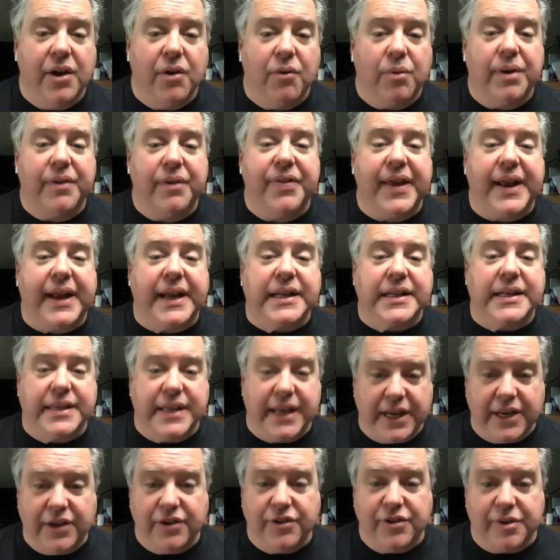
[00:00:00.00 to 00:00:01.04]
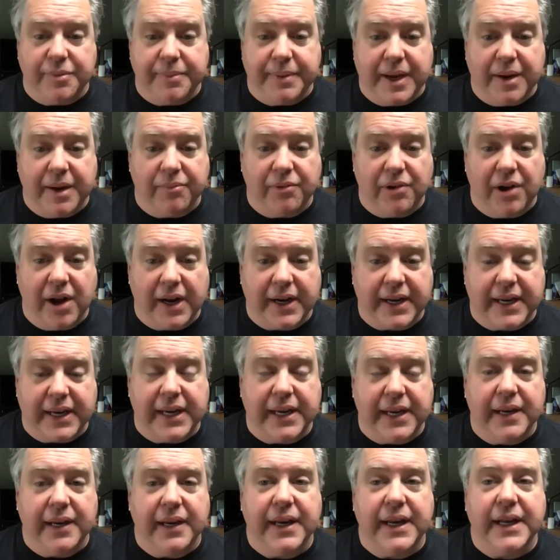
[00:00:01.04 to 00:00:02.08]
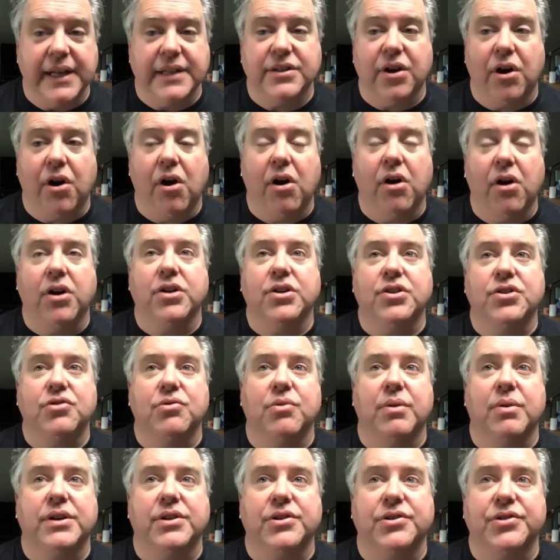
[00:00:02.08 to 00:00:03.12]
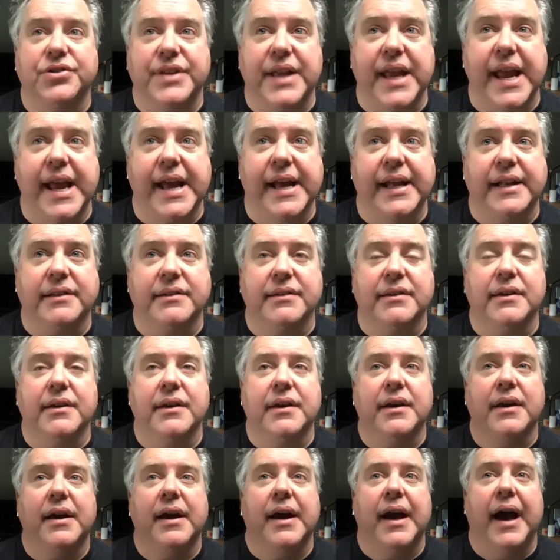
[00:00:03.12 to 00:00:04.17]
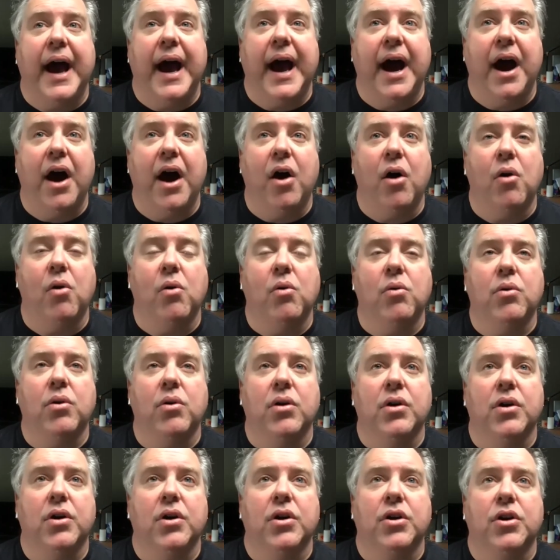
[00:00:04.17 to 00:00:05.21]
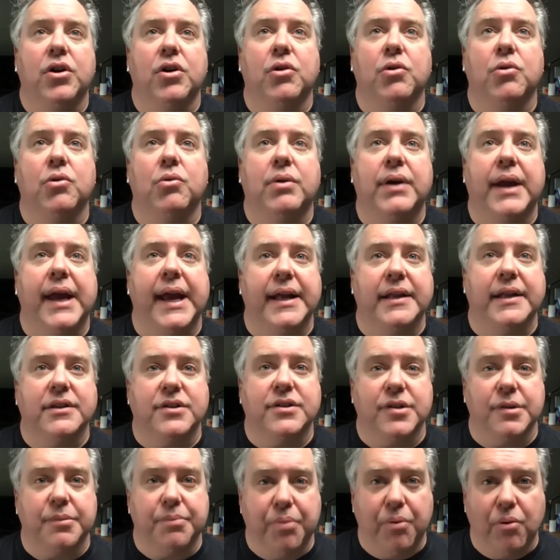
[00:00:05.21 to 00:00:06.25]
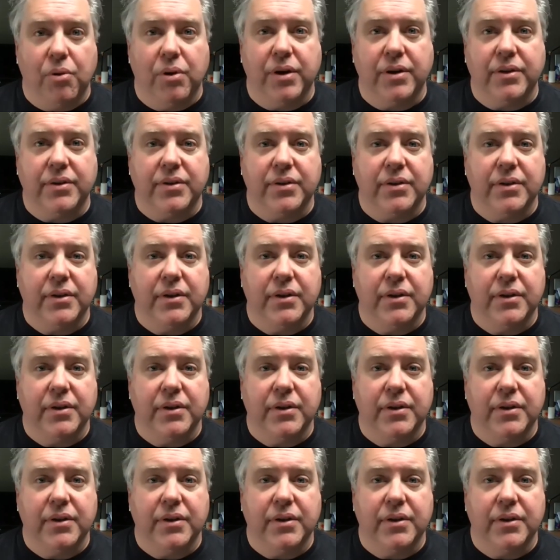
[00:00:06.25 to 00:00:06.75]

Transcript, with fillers: What if that continues to become rocky? It's hard to understand how you can support